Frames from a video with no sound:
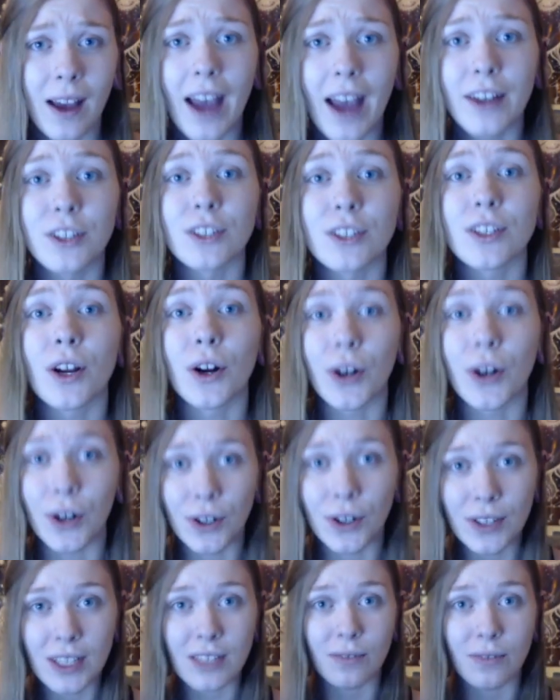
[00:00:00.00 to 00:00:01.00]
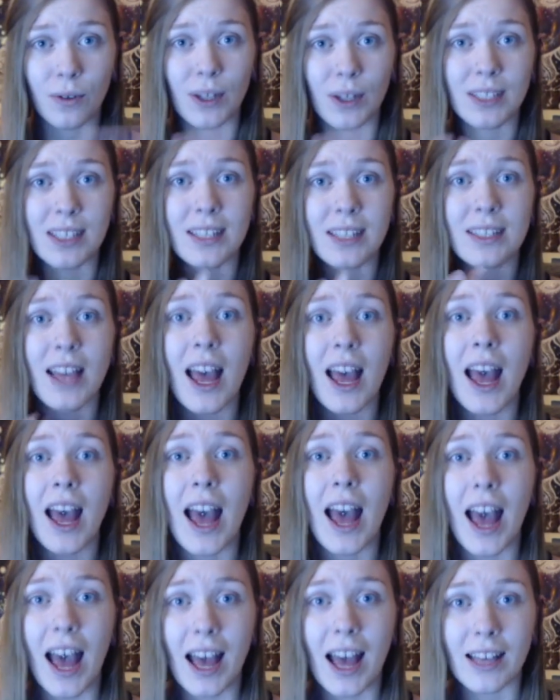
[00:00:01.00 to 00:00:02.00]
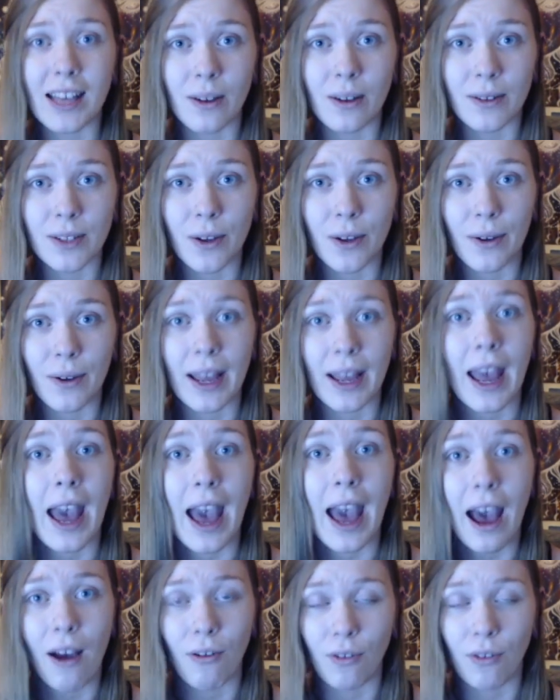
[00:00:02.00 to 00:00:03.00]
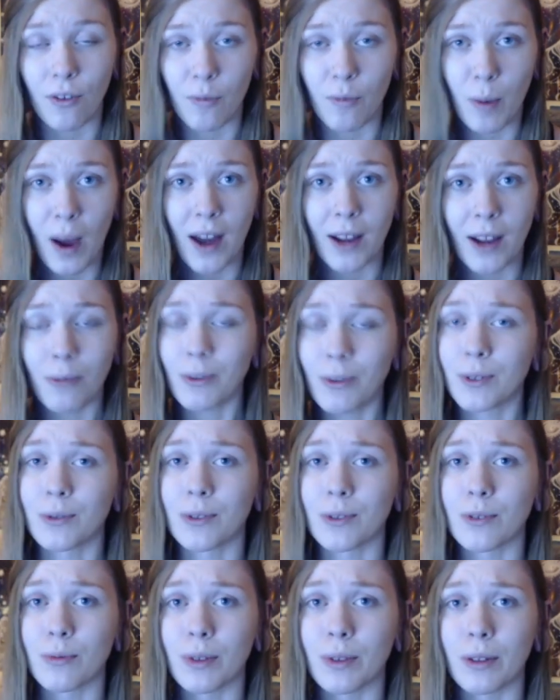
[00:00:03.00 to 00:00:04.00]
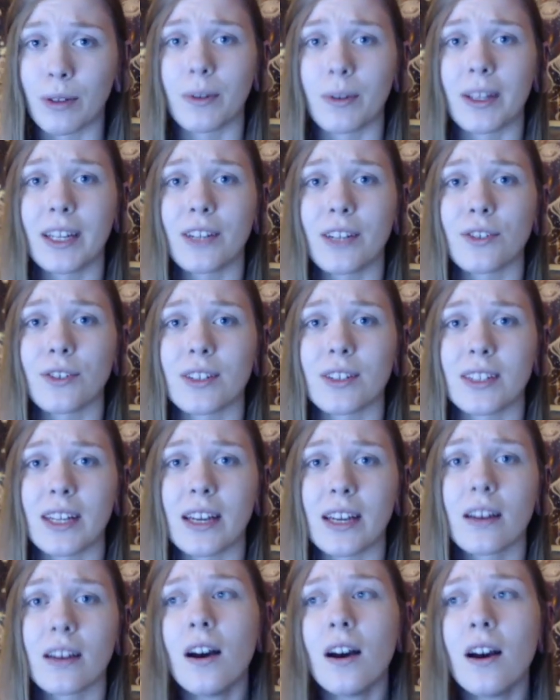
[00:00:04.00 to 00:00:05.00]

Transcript: I just heard these voices as I was going out of body, which was really, really interesting.